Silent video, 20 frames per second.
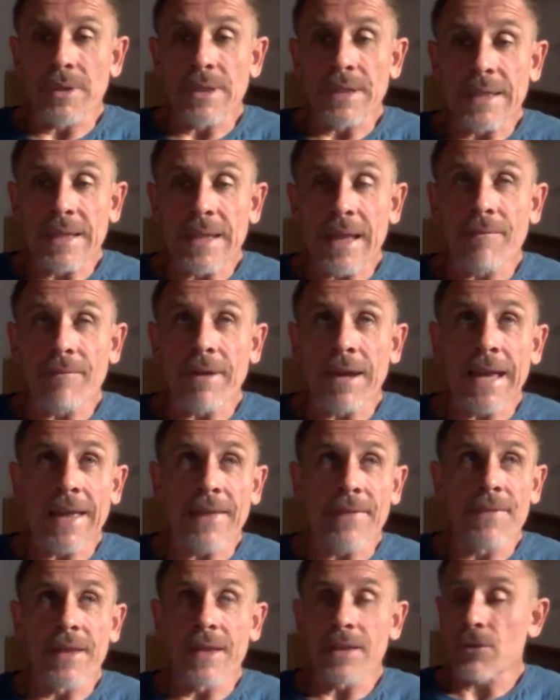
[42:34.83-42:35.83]
never
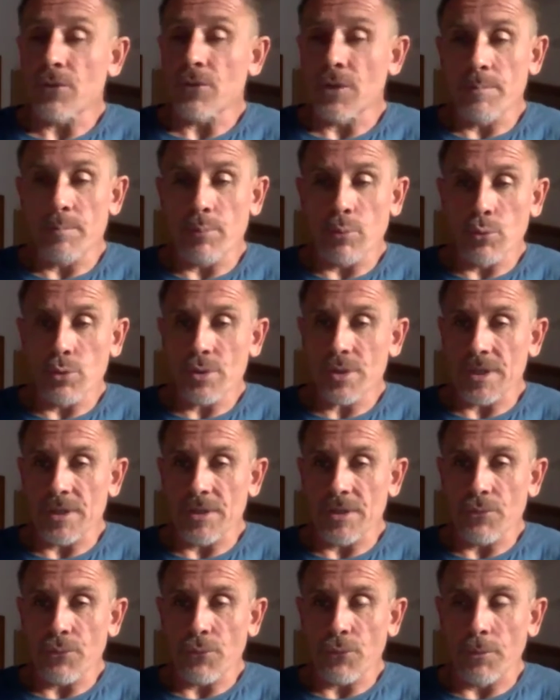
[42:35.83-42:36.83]
had that
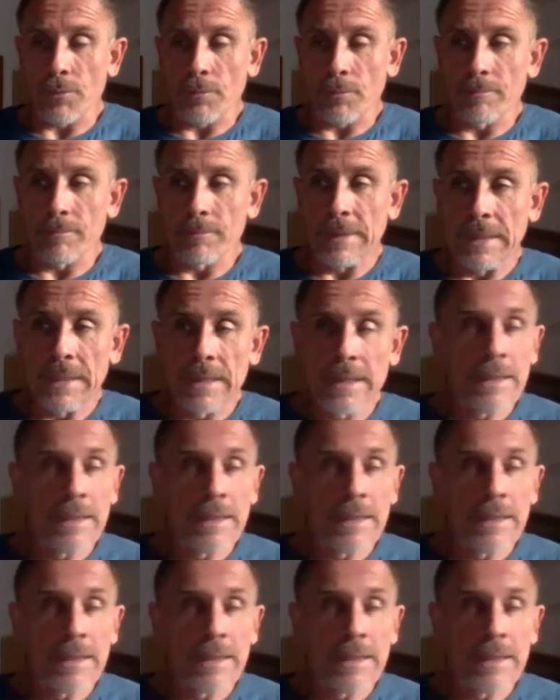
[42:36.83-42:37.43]
reported from